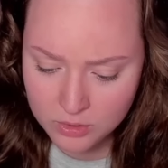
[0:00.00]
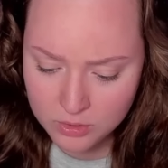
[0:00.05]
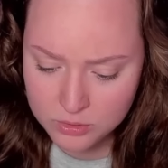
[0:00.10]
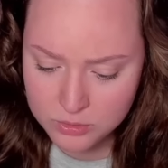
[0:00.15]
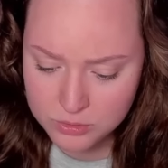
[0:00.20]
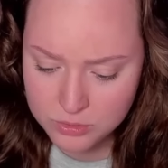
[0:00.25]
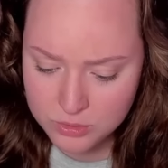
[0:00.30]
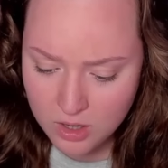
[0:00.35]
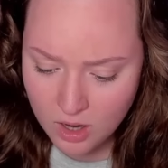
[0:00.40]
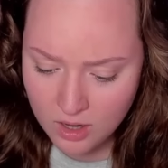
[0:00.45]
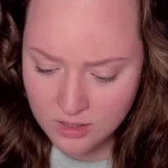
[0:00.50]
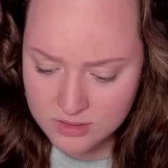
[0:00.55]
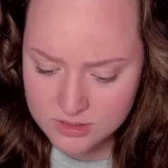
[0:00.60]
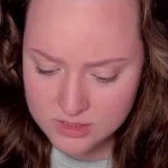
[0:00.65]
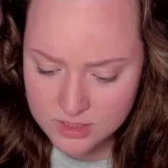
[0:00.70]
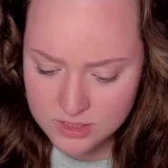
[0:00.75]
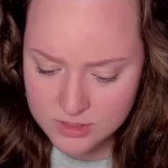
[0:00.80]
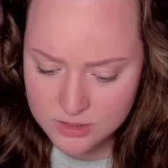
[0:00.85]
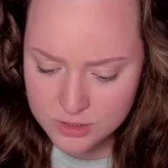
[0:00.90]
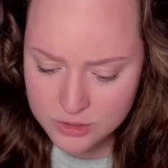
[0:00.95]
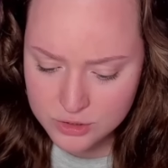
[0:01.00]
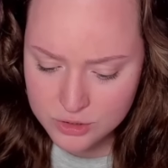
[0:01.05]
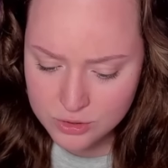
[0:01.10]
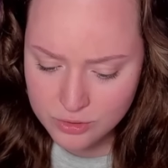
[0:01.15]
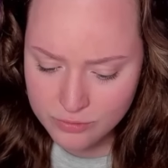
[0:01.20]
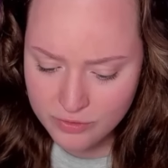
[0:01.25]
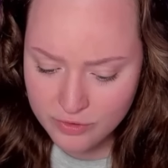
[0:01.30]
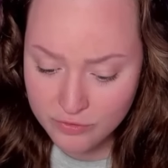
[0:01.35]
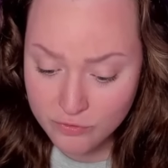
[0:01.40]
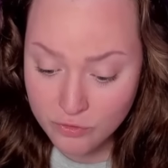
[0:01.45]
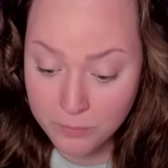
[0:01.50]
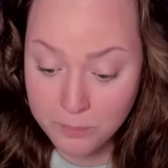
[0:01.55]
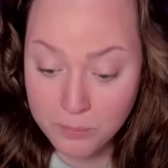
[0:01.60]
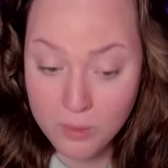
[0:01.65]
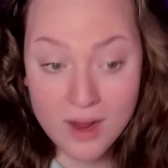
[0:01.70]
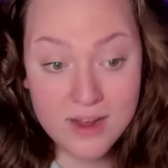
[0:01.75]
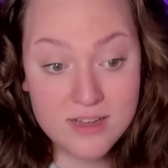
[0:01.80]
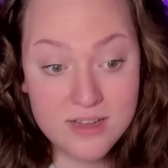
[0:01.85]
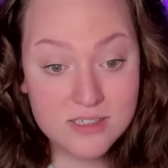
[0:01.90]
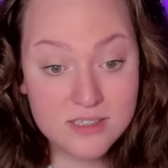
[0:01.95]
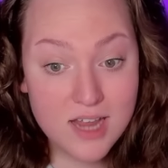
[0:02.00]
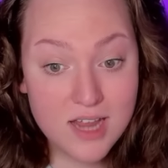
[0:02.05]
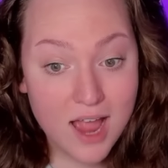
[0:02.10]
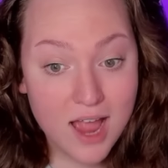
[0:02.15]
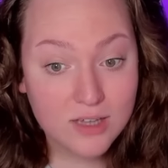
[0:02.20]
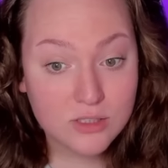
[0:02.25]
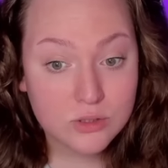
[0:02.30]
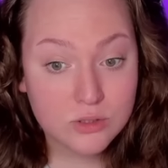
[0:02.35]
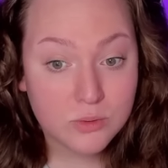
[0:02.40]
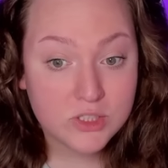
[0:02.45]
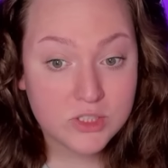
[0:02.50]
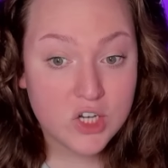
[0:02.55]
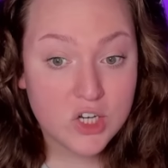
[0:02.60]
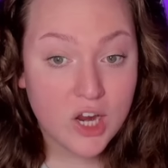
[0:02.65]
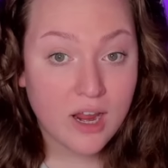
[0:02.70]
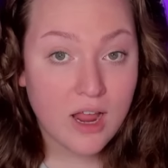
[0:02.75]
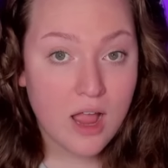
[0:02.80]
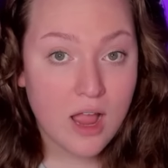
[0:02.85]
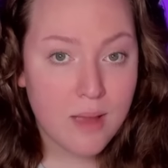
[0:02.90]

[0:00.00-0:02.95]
who got sent to juvie for price tag switching.